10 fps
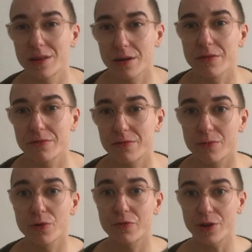the
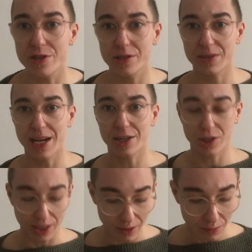reverse of it
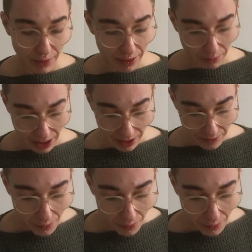actually might mean.